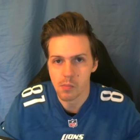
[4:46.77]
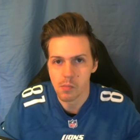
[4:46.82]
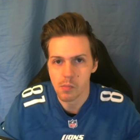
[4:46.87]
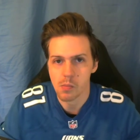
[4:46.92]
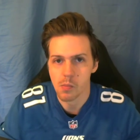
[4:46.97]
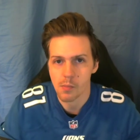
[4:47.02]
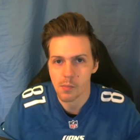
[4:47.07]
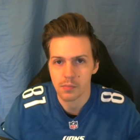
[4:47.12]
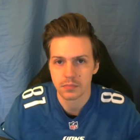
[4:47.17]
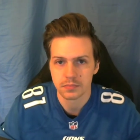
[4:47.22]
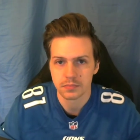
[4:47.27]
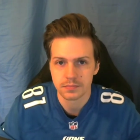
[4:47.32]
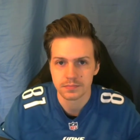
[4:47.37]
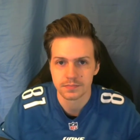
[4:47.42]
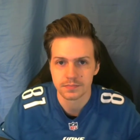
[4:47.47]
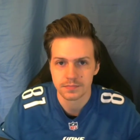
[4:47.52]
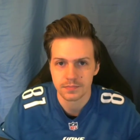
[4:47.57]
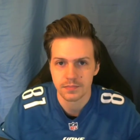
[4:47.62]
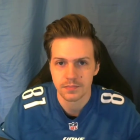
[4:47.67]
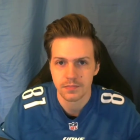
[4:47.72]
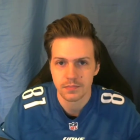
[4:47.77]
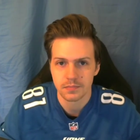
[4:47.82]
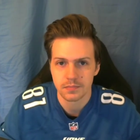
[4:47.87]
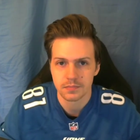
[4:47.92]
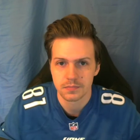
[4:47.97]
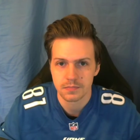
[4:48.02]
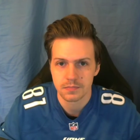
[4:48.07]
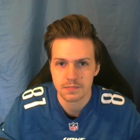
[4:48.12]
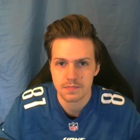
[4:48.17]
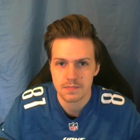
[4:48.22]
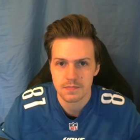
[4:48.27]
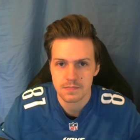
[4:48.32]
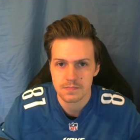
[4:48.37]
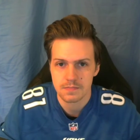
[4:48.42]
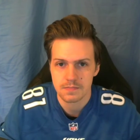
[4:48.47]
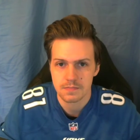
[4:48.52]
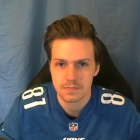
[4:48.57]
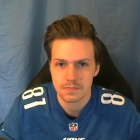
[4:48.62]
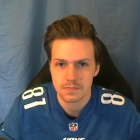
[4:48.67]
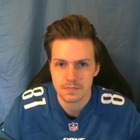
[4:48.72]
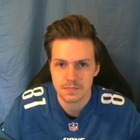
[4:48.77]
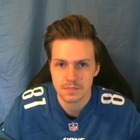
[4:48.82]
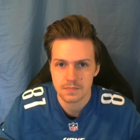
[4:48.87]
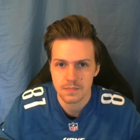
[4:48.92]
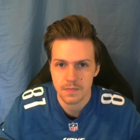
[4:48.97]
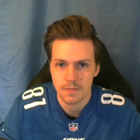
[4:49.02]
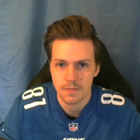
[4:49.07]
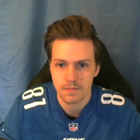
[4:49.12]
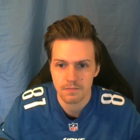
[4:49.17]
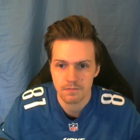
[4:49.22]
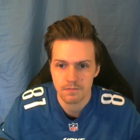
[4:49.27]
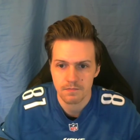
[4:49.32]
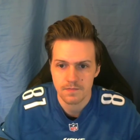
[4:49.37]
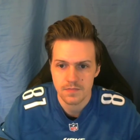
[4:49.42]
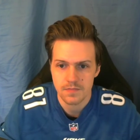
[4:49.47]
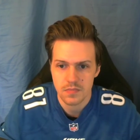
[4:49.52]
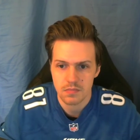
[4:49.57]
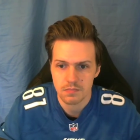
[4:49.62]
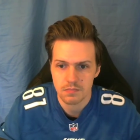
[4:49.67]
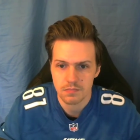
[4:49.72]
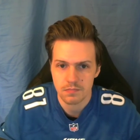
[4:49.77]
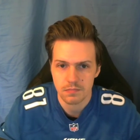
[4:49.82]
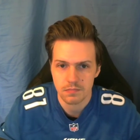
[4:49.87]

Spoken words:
[no speech]